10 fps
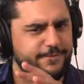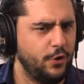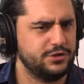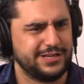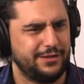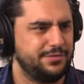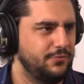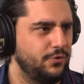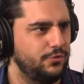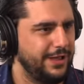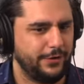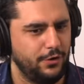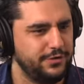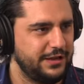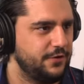falls like through like
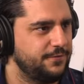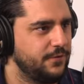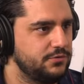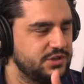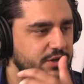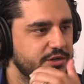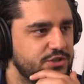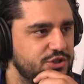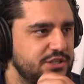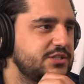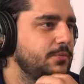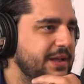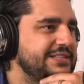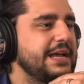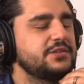all like your frozen goods and shit, so it
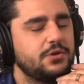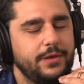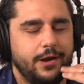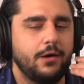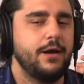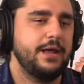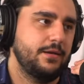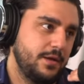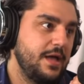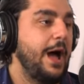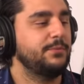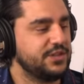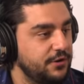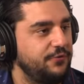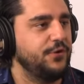makes sound. So I'm like, all right, I'm
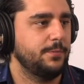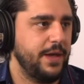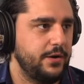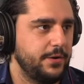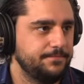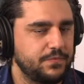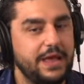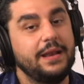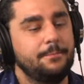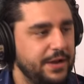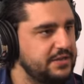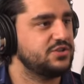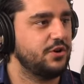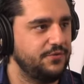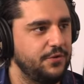starting to feel better, and and Becca's
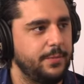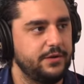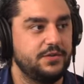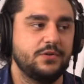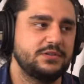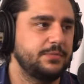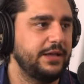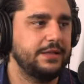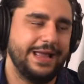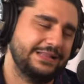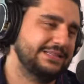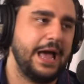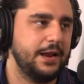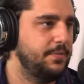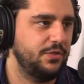starting to feel better too because I'm like, it's
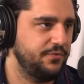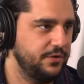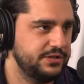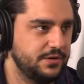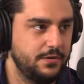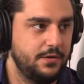got to be the freezer.